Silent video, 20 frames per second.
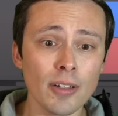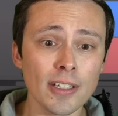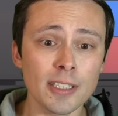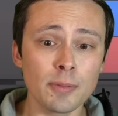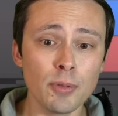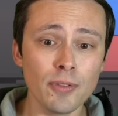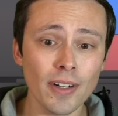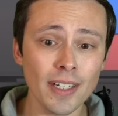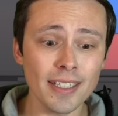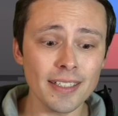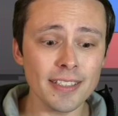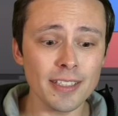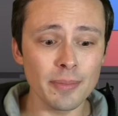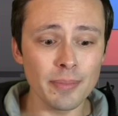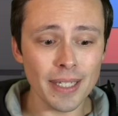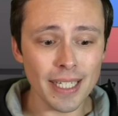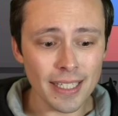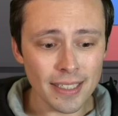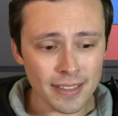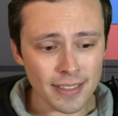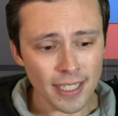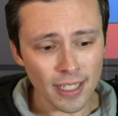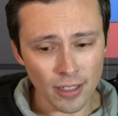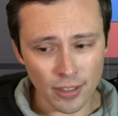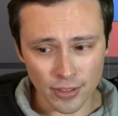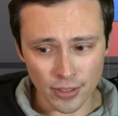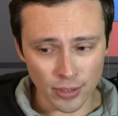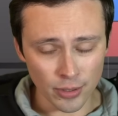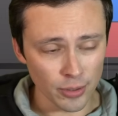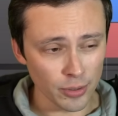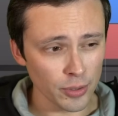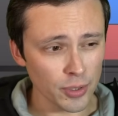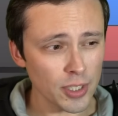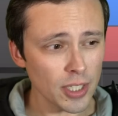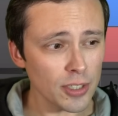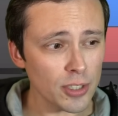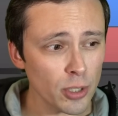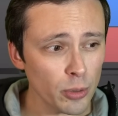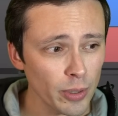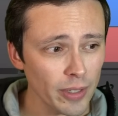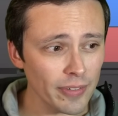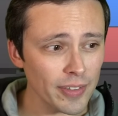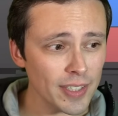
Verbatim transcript: let's move on to some Intel news. So we've